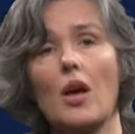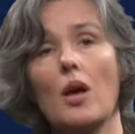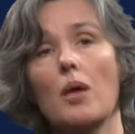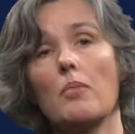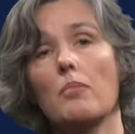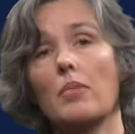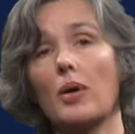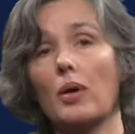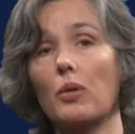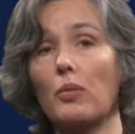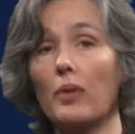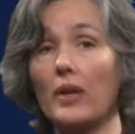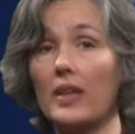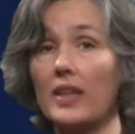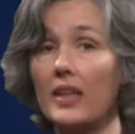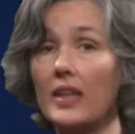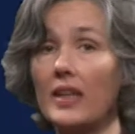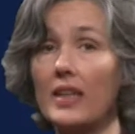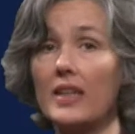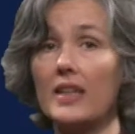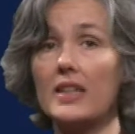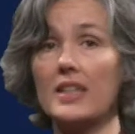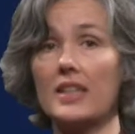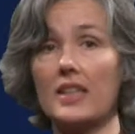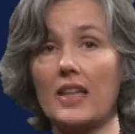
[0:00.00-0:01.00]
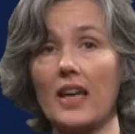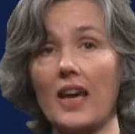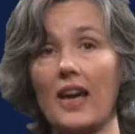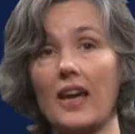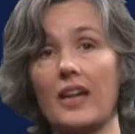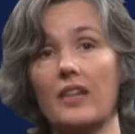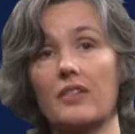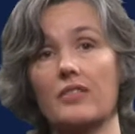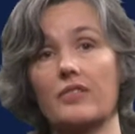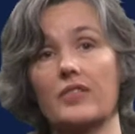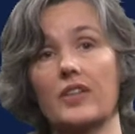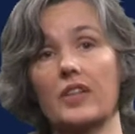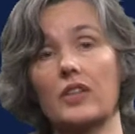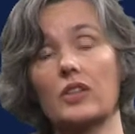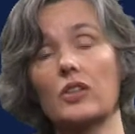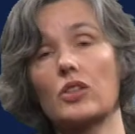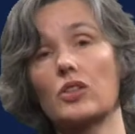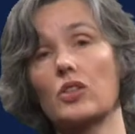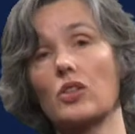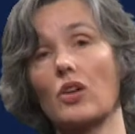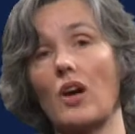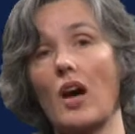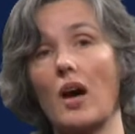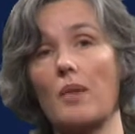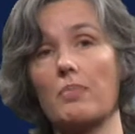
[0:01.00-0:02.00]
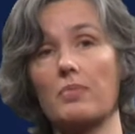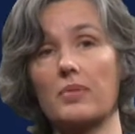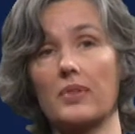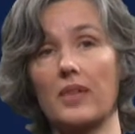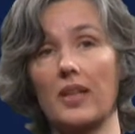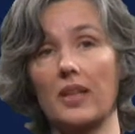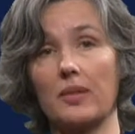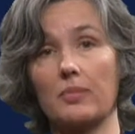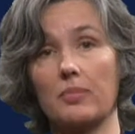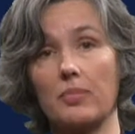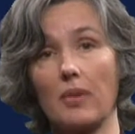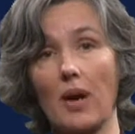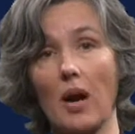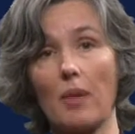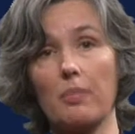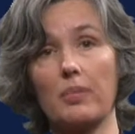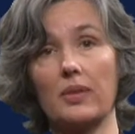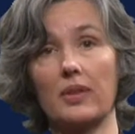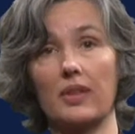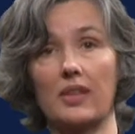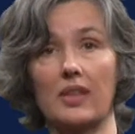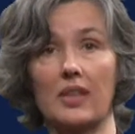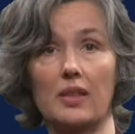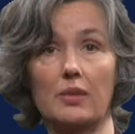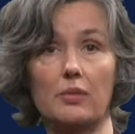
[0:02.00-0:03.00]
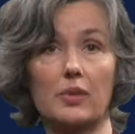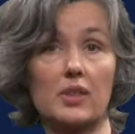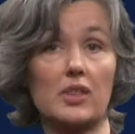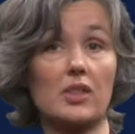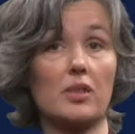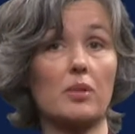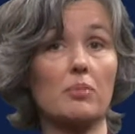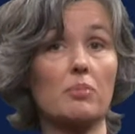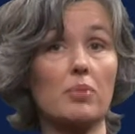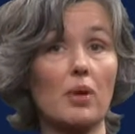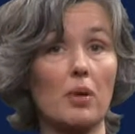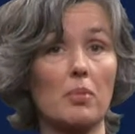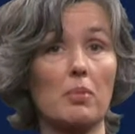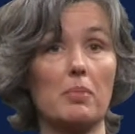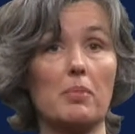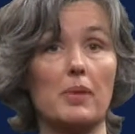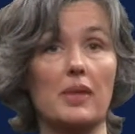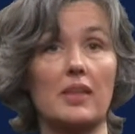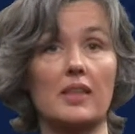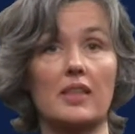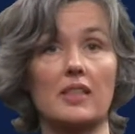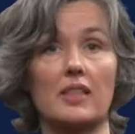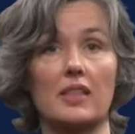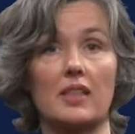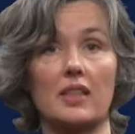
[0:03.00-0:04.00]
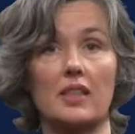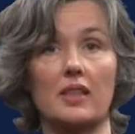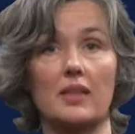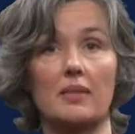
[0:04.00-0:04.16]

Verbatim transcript: But when each gate fails to operate properly with some probability,